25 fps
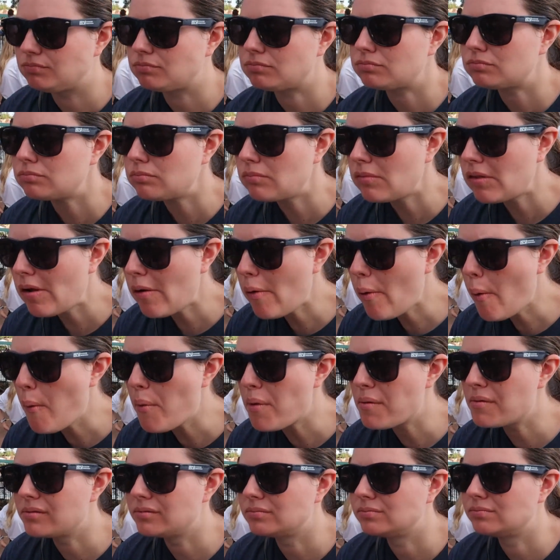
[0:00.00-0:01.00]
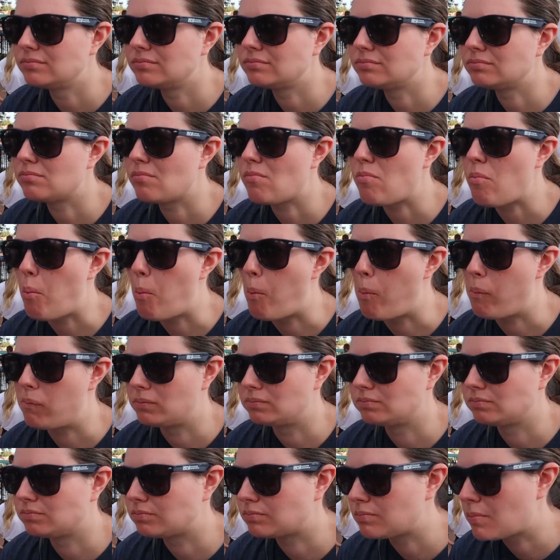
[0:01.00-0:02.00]
So great she's whispering about it
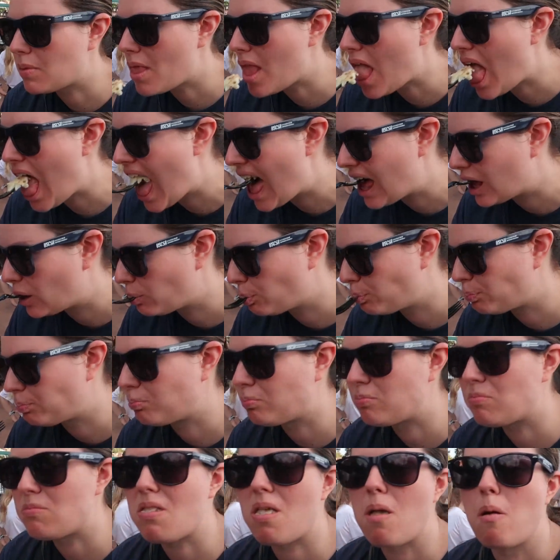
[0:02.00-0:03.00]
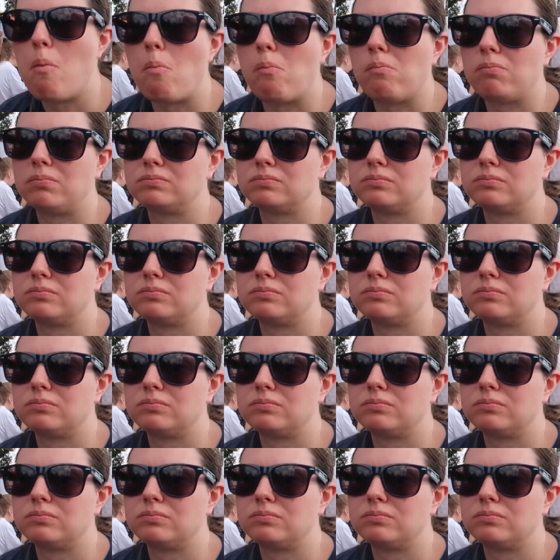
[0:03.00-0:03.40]
to not tell anybody else.